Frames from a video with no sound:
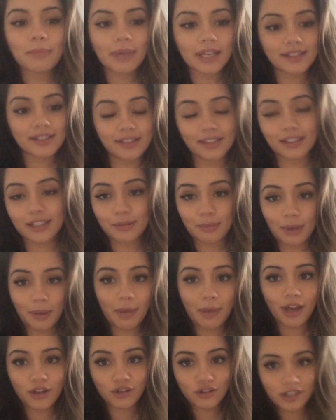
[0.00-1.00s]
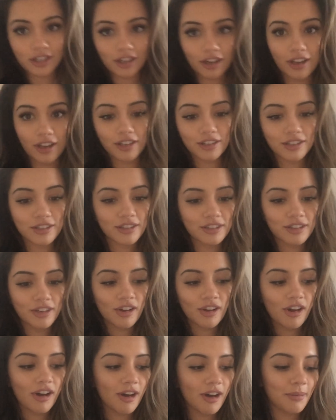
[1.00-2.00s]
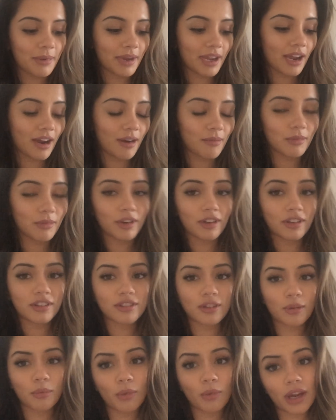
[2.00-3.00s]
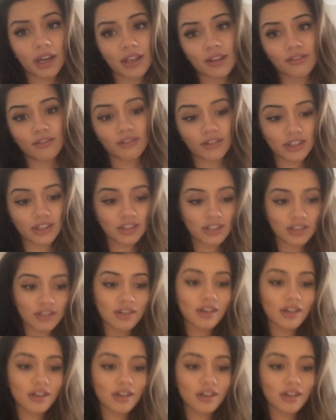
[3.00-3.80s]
Basically my battery died on my camera, so I'm waiting for it to